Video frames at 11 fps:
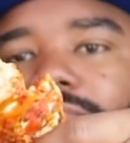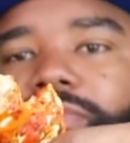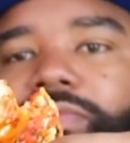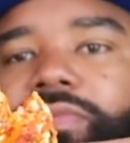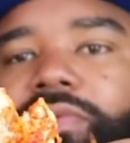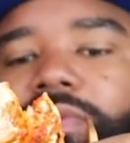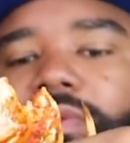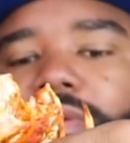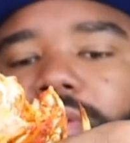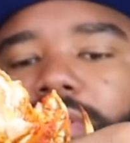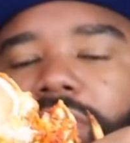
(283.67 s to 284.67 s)

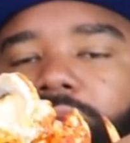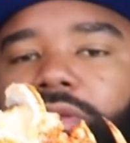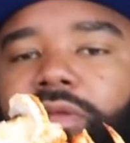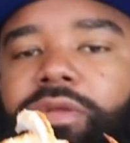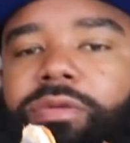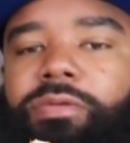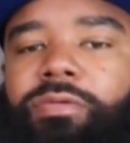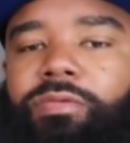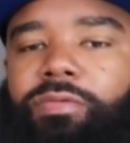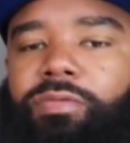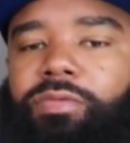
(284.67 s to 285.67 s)

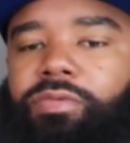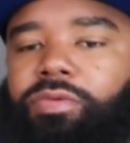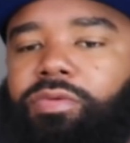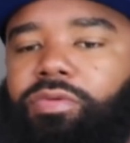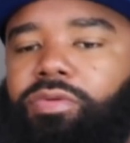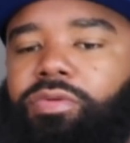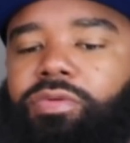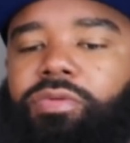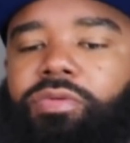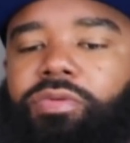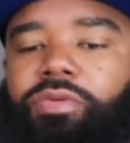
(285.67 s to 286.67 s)

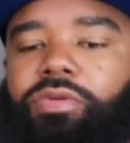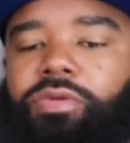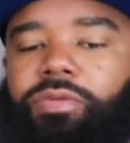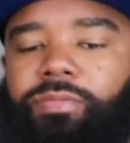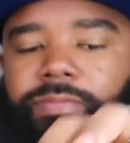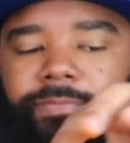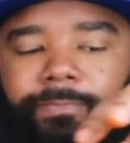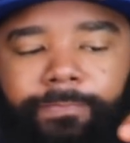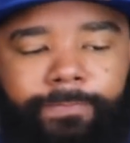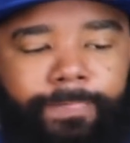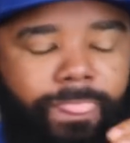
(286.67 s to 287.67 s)

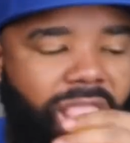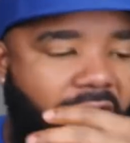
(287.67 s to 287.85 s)
This person isn't speaking.